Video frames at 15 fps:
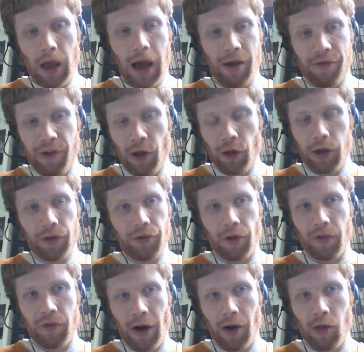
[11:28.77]
I felt this
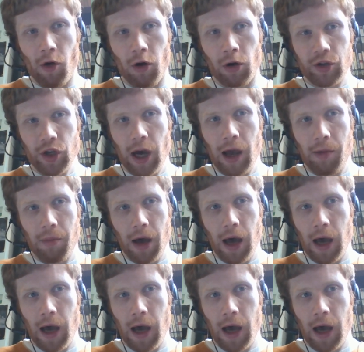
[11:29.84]
for a very long time.